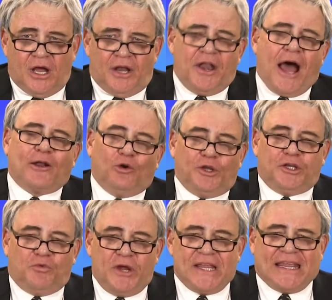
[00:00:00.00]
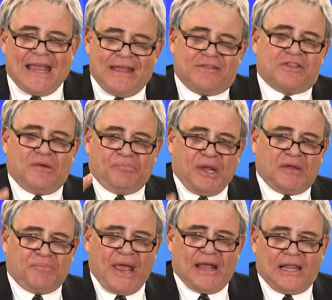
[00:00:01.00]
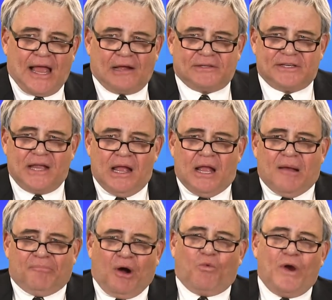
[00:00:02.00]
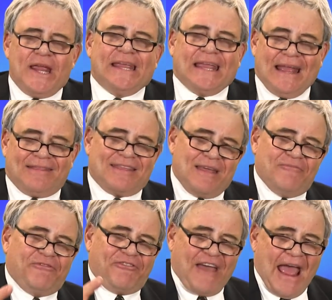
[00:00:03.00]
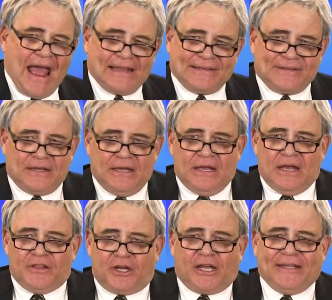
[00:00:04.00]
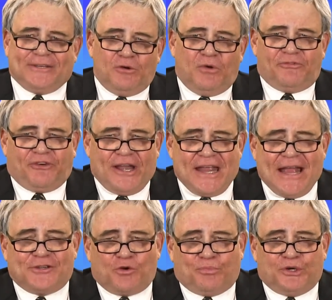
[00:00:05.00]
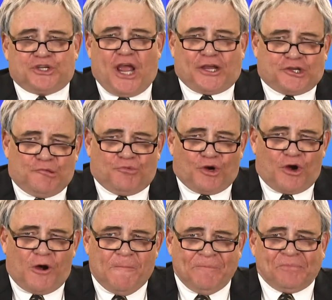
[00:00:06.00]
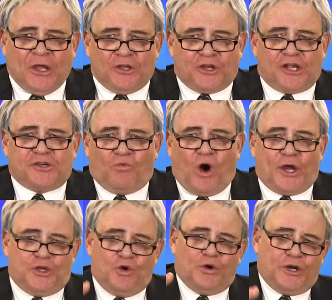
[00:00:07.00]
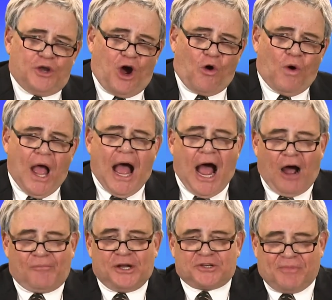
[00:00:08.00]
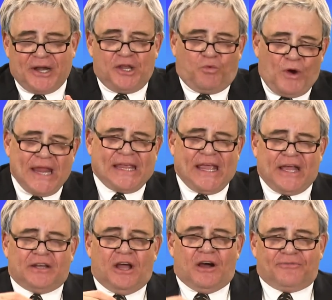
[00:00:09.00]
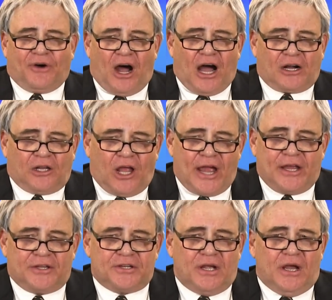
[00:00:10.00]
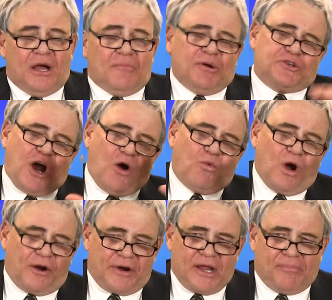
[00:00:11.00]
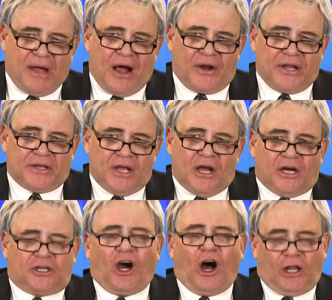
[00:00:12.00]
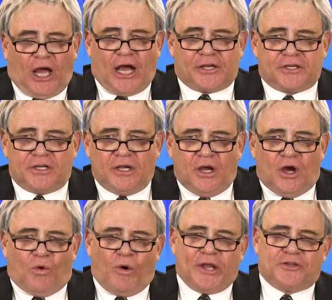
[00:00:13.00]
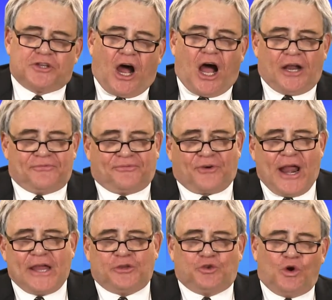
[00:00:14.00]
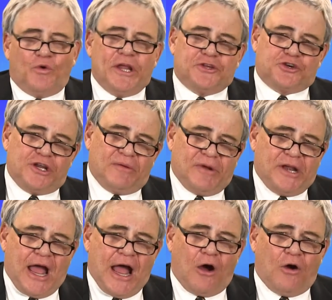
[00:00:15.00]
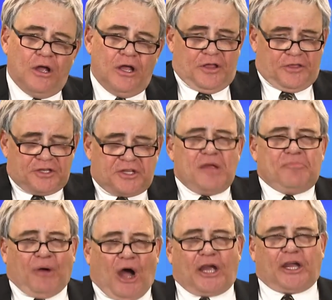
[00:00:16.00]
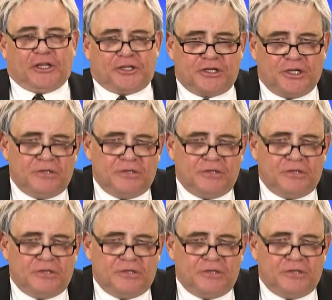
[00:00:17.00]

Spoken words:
Not only do we get the big bailouts, but we get them fast. The Consumer Financial Protection Bureau doesn't want you to know how much money we get for our clients. But don't worry about it. Call us. We're Dodd-Frank, Dewey, Cheatham, and Howe, the deep pockets.